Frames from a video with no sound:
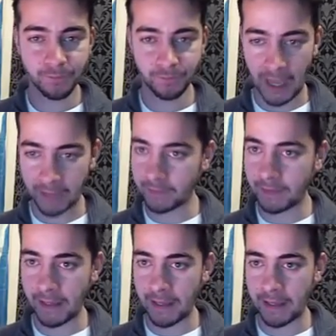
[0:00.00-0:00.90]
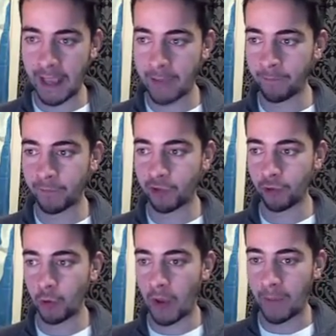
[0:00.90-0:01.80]
and uh, it came
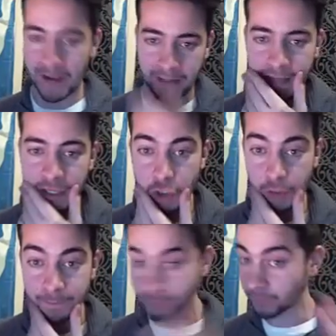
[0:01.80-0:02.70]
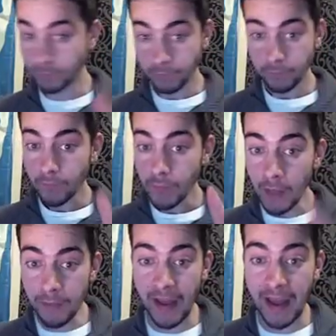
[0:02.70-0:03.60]
to my attention
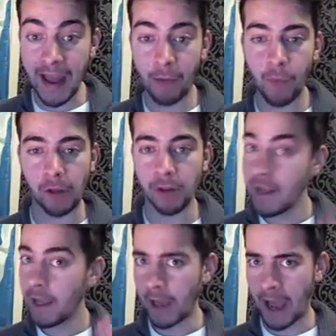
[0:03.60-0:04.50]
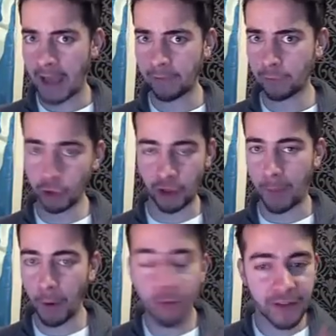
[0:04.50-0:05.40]
that I ah, will. I looked at a
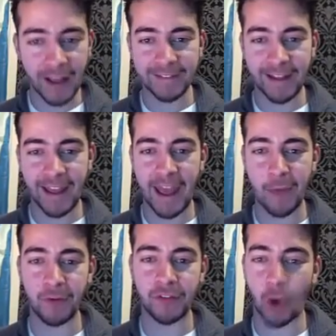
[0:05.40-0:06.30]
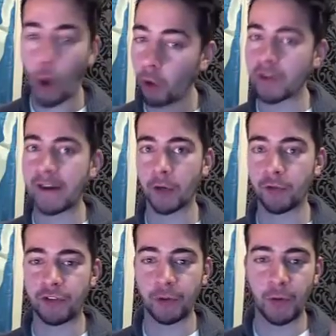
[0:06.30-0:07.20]
post and uh, it was all credit
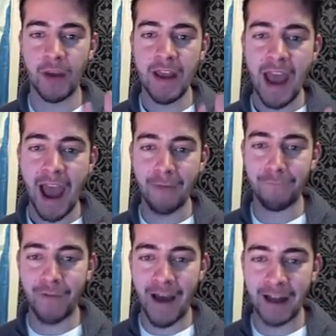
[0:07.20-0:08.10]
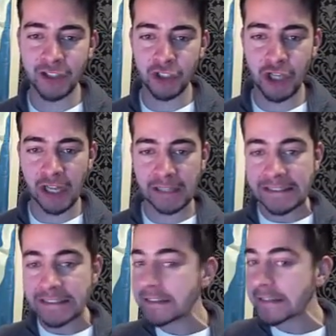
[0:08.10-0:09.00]
goes to
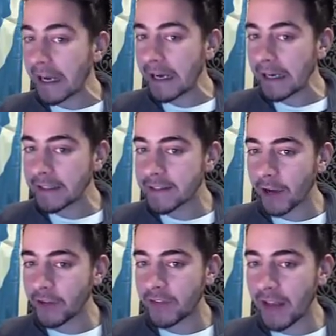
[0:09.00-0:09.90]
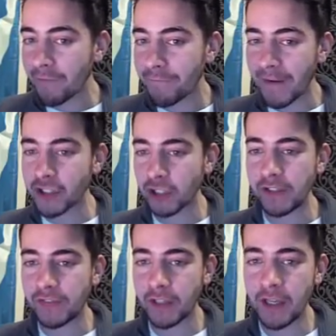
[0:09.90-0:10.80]
Evangelista. Is that how you say it?
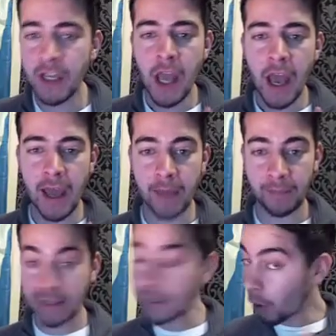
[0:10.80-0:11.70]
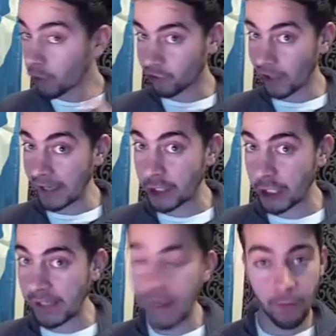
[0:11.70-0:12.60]
Evangelista? Um, he slash
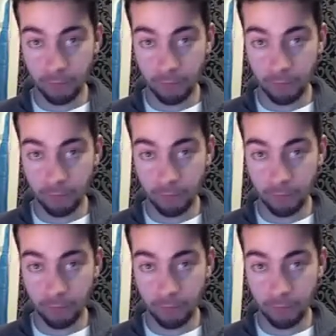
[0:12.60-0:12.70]
she,